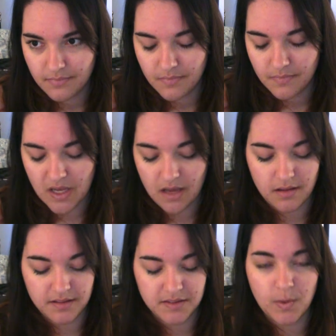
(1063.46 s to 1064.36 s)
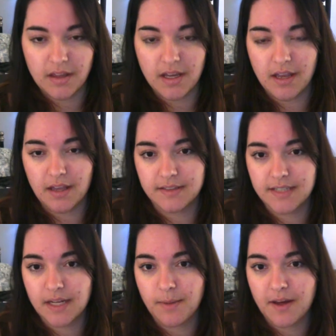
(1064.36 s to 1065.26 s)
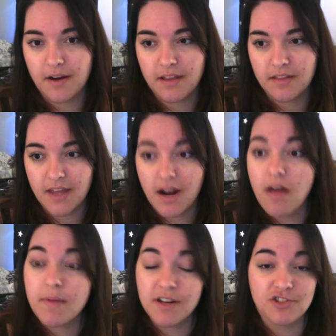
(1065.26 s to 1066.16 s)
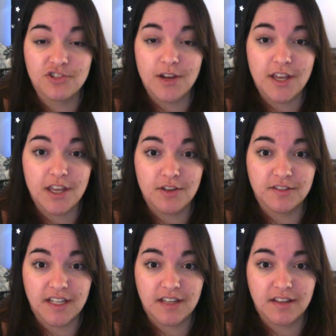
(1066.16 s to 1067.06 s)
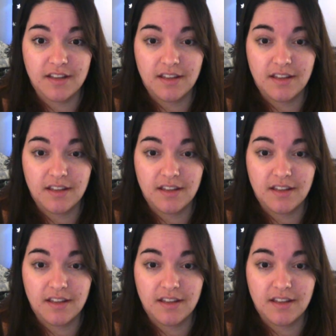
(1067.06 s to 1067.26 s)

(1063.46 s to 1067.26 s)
Yeah, it's the one thing I can say about it, that I've been enjoying using